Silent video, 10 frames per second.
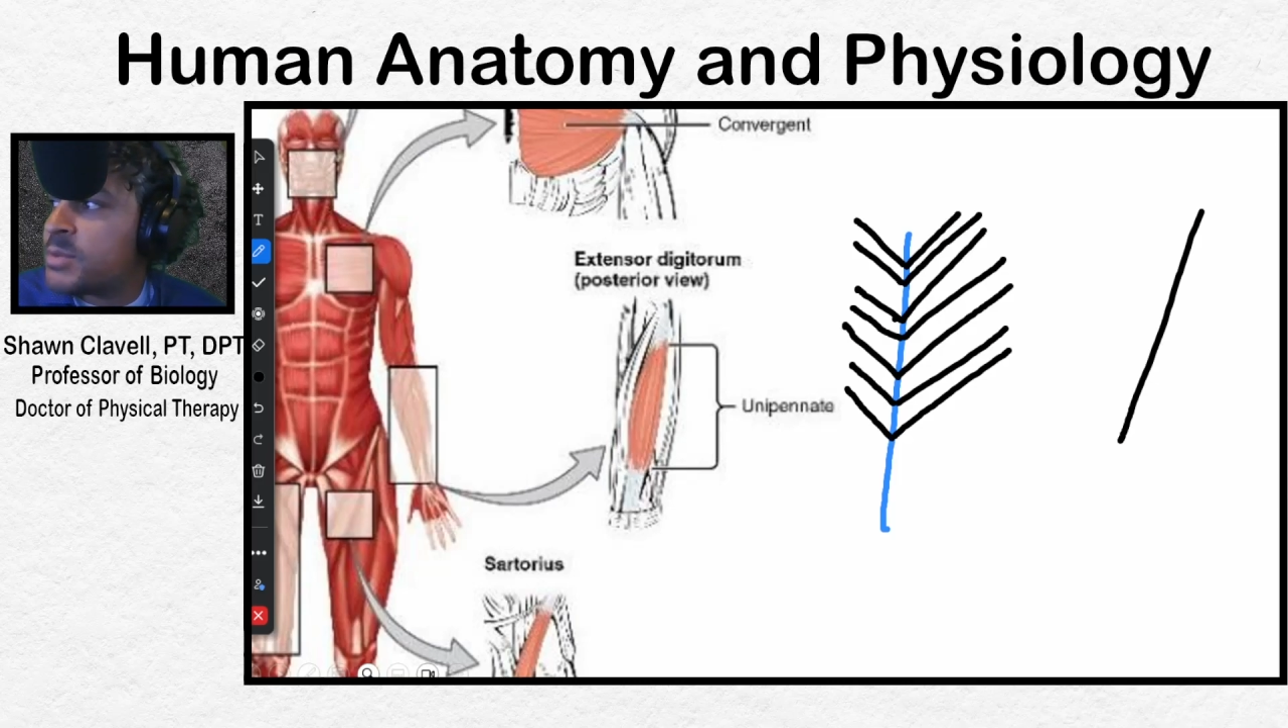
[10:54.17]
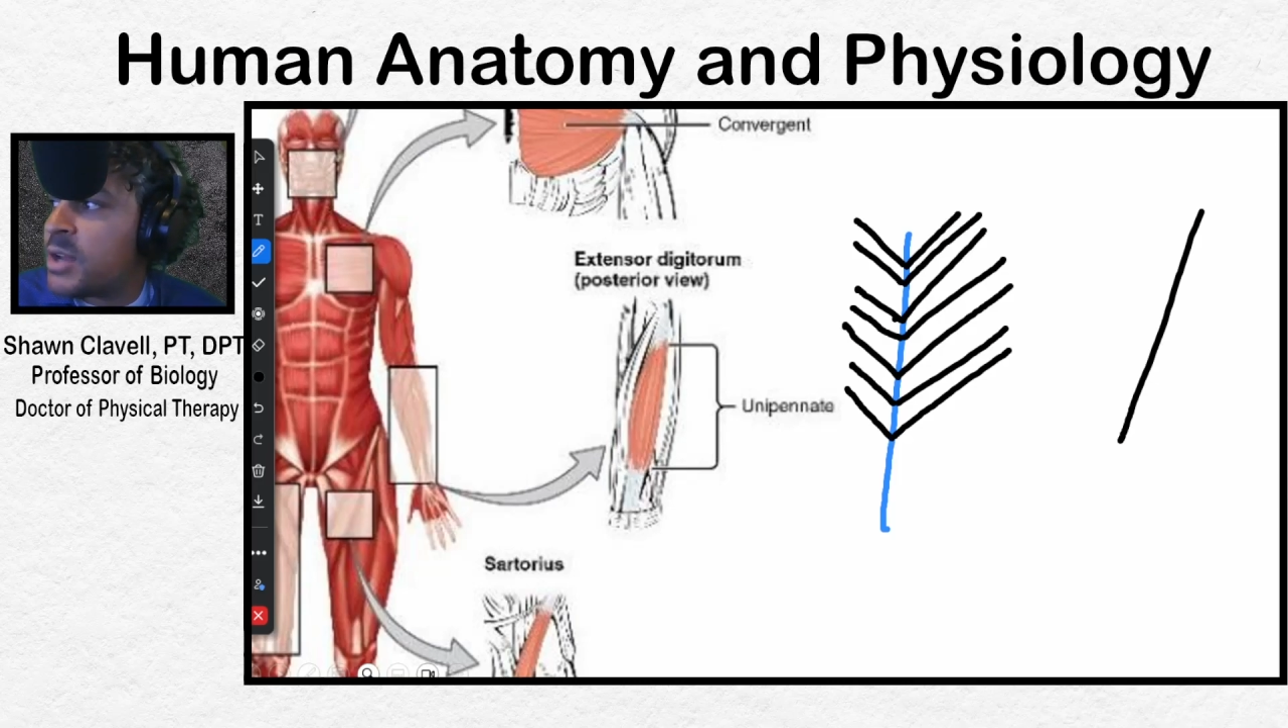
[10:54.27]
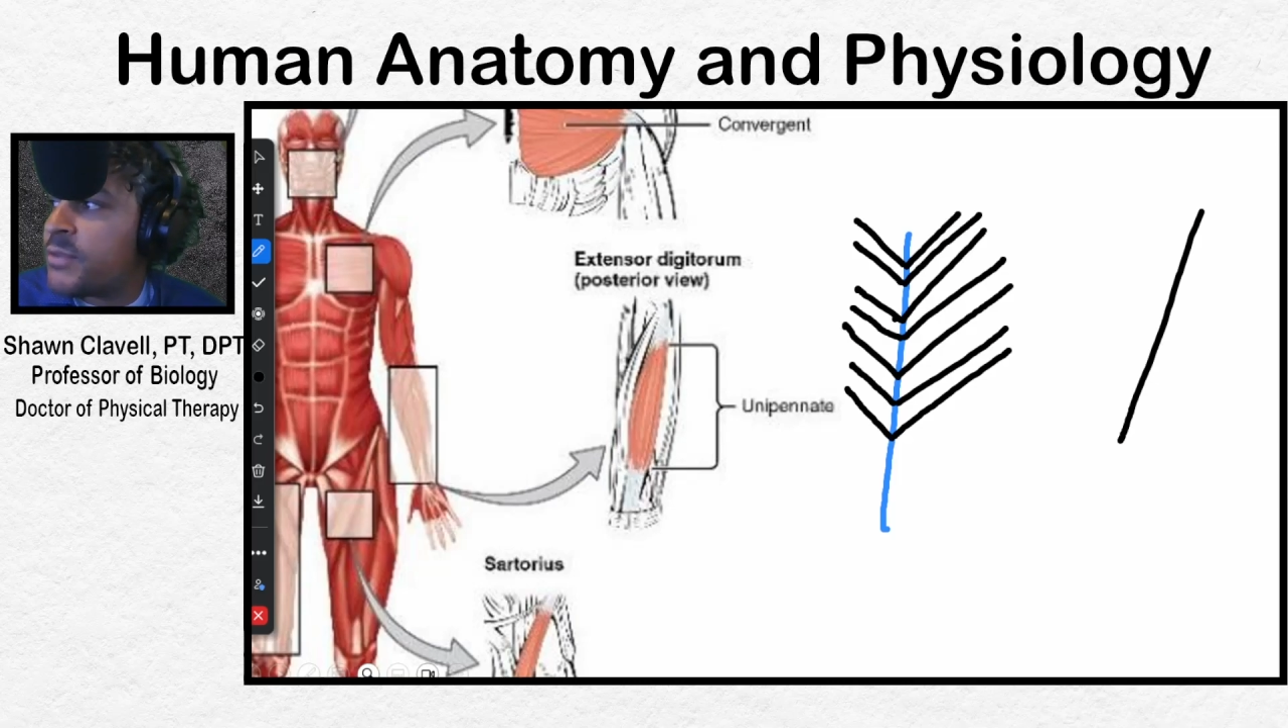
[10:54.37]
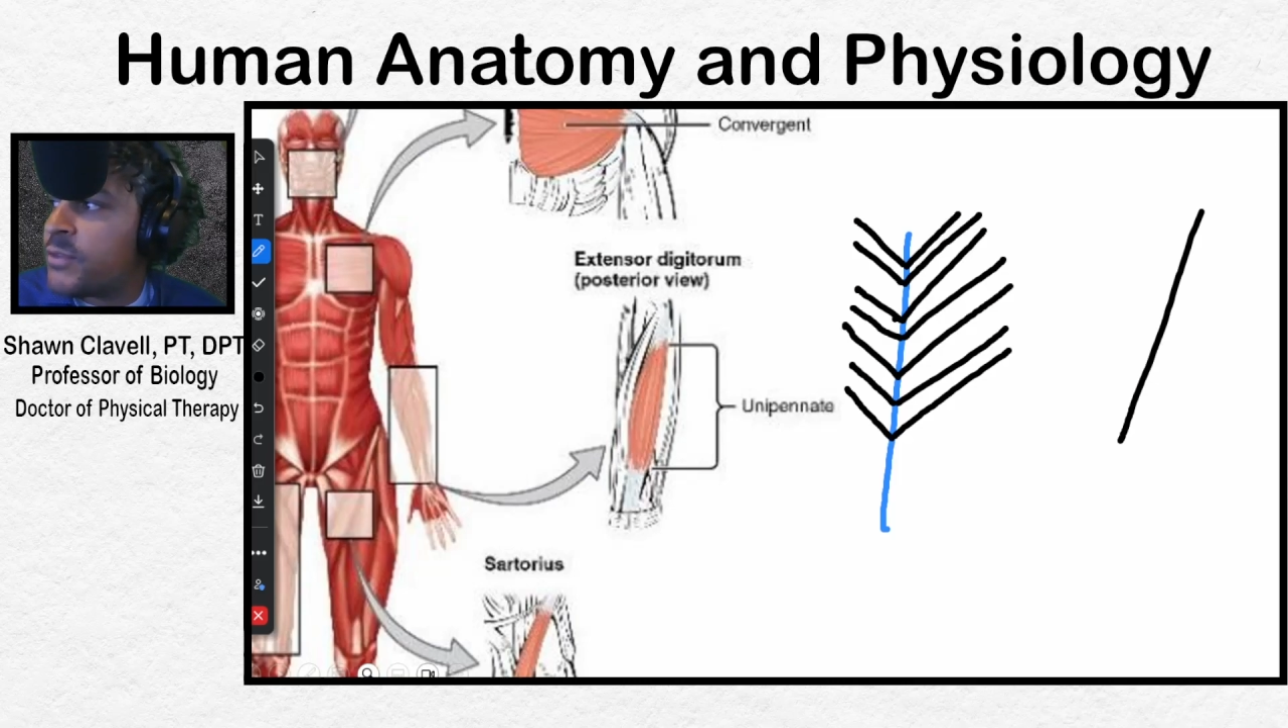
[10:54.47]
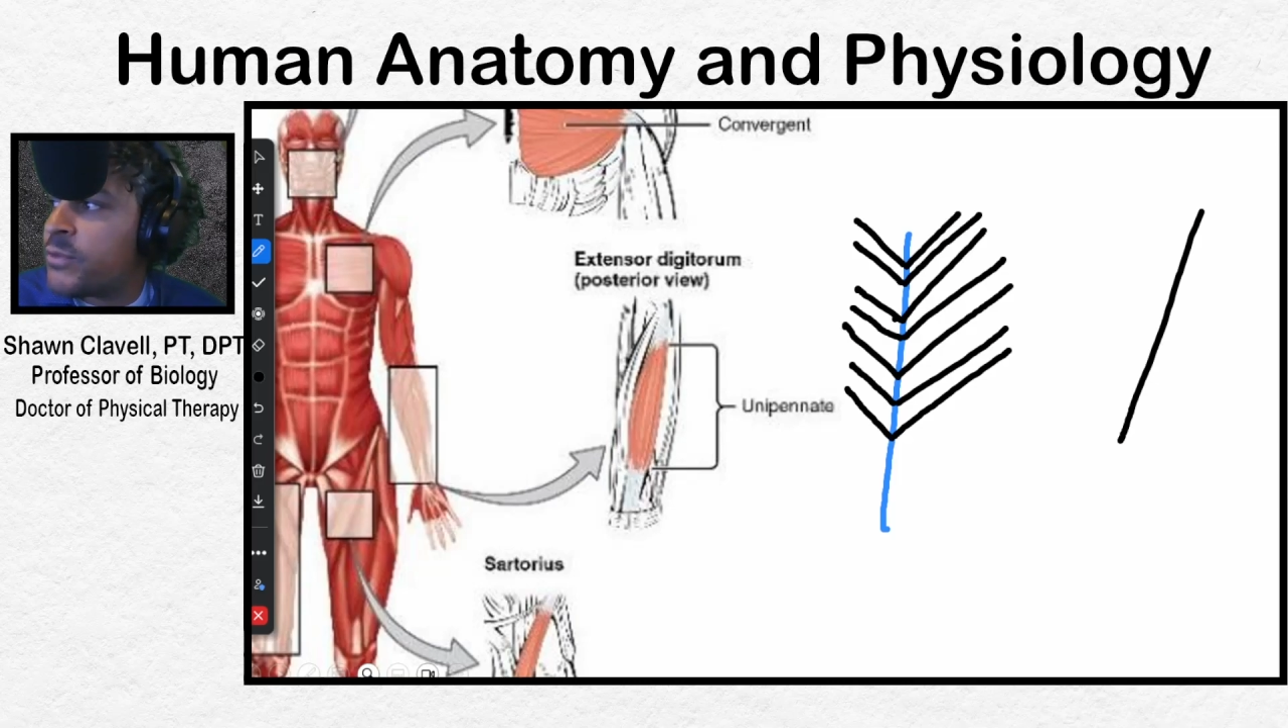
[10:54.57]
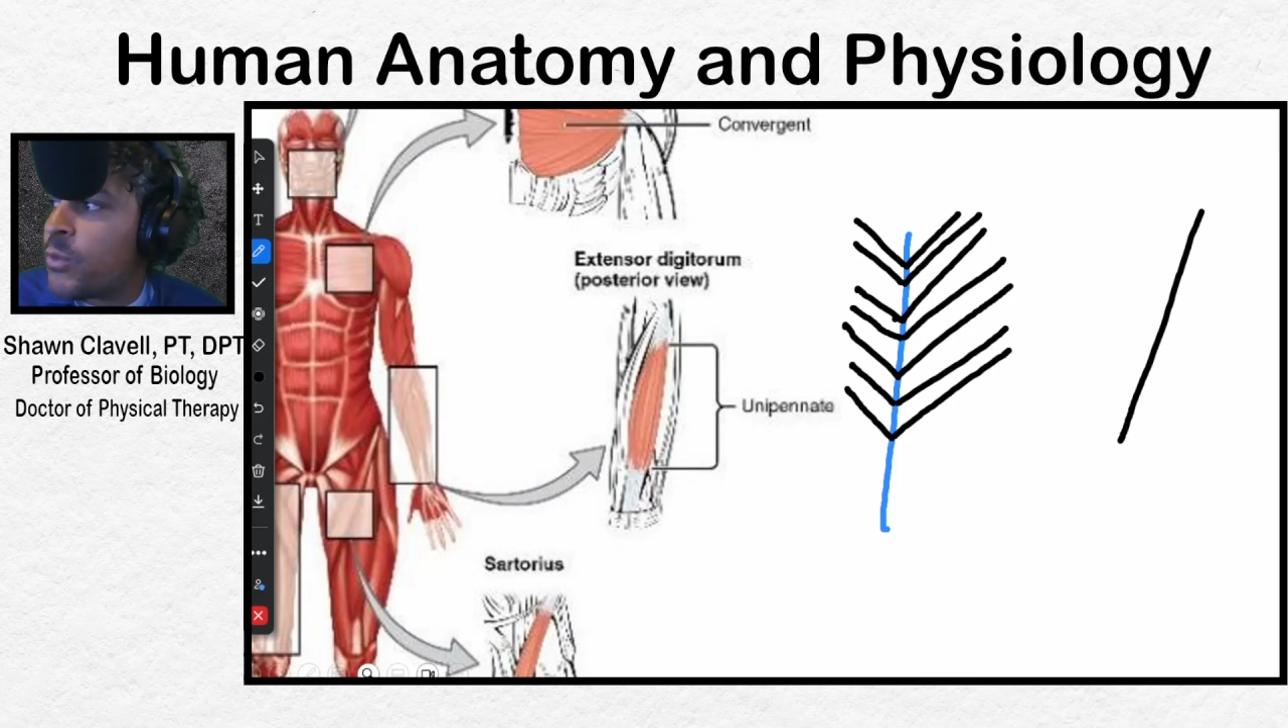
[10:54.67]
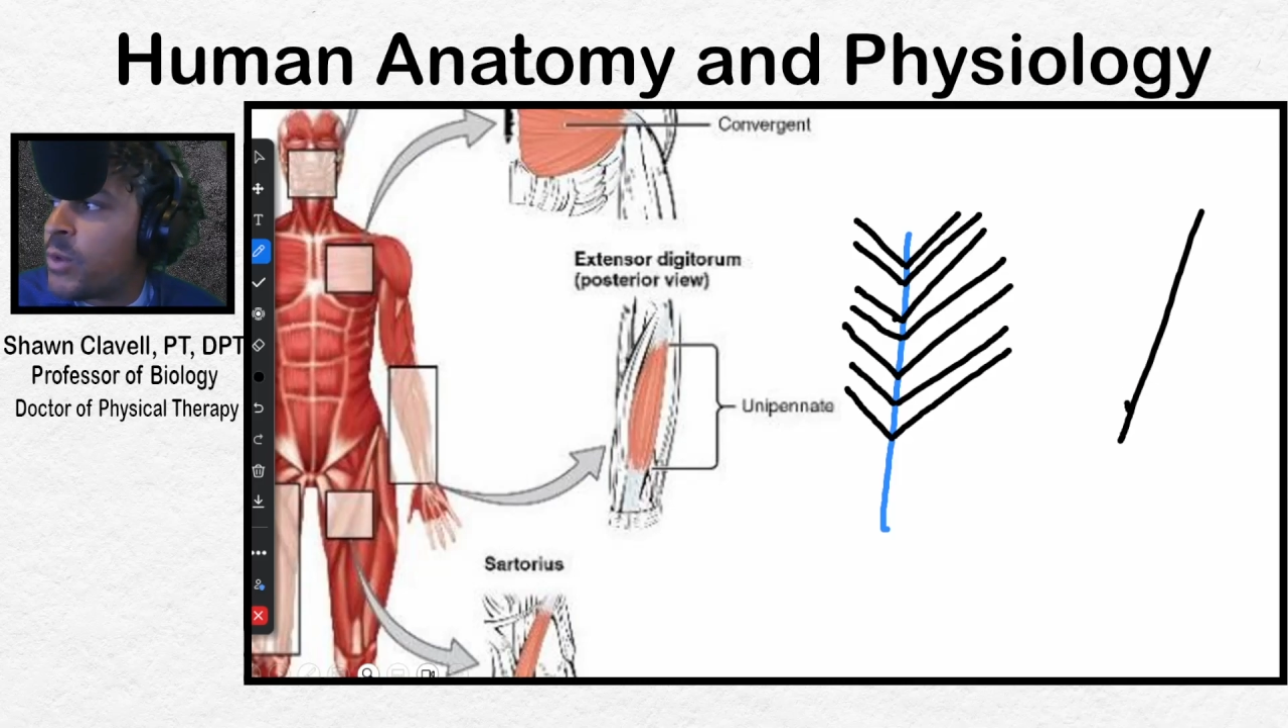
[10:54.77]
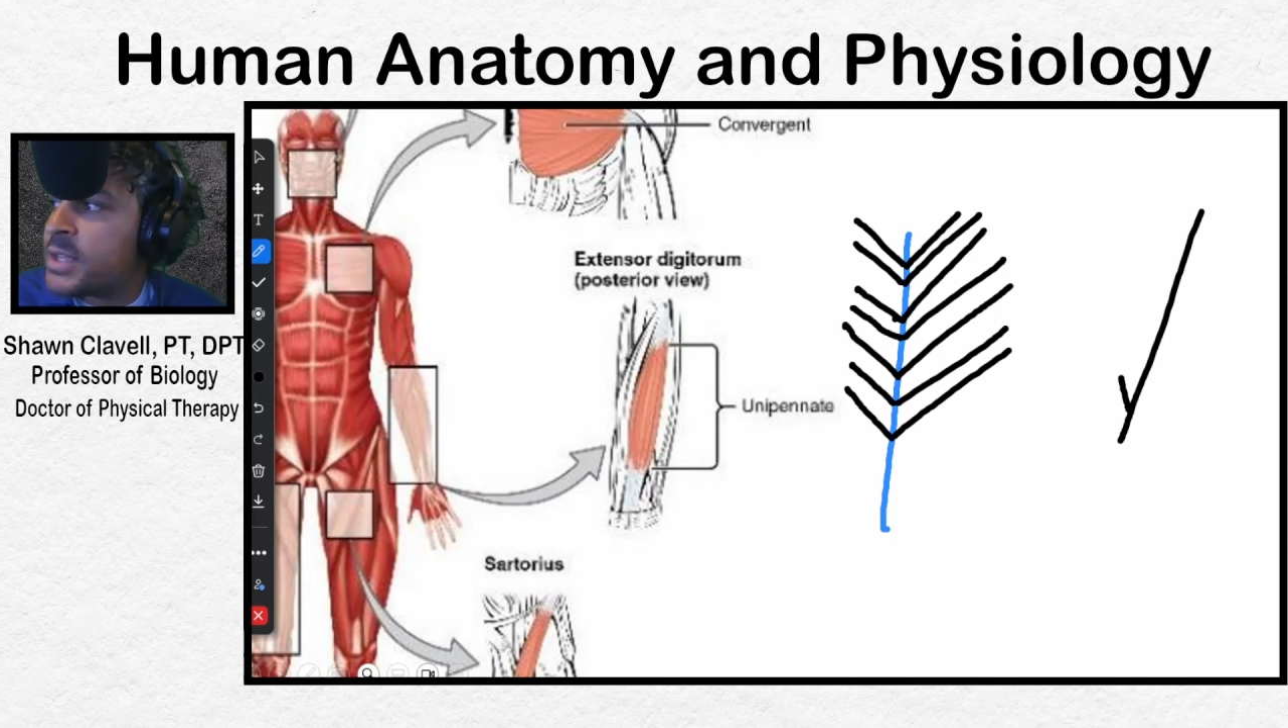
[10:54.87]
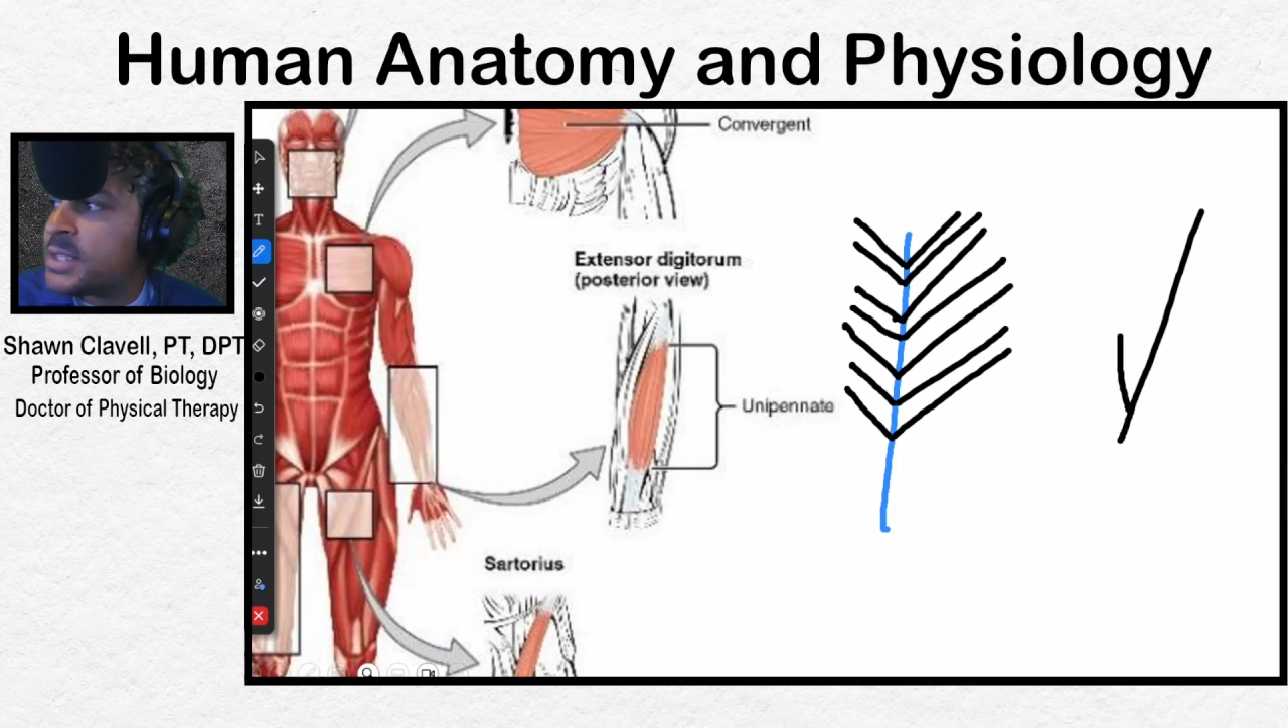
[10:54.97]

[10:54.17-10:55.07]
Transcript: off of one